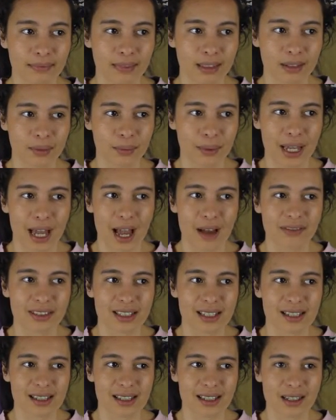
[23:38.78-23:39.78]
We haven't
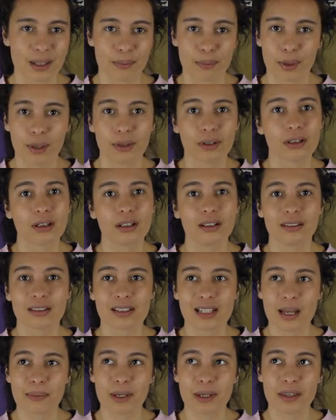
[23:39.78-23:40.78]
seen Capote in a long
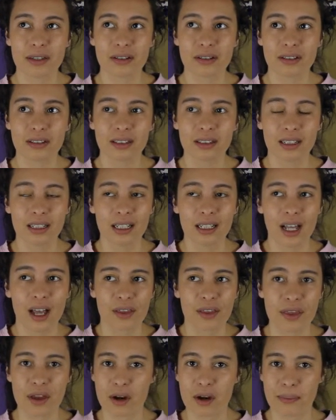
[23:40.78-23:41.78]
time either.
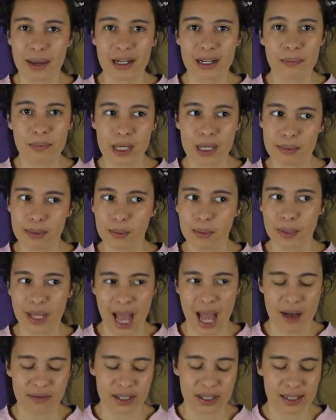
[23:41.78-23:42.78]
There are many people we
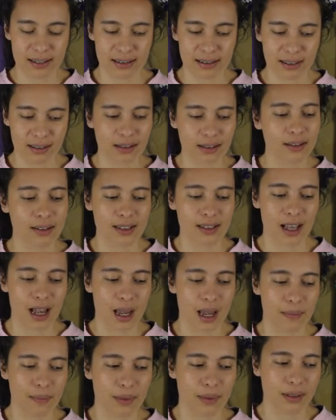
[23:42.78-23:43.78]
haven't seen in a long
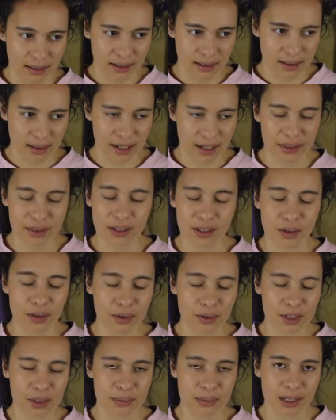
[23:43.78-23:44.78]
time. I think
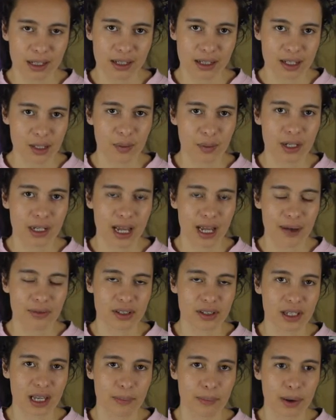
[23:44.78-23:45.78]
ultimately that's what I have to
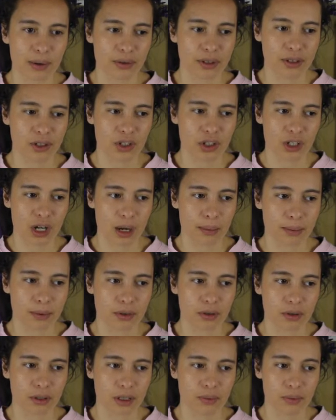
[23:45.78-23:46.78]
say about this chapter.
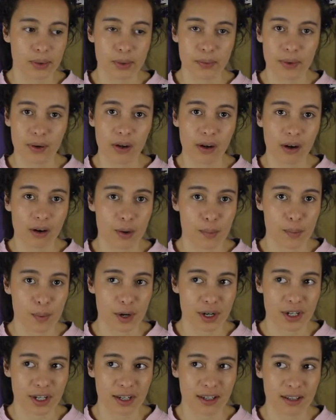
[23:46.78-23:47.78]
It was very
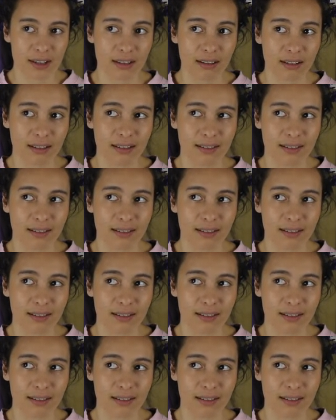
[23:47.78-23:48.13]
heartbreaking.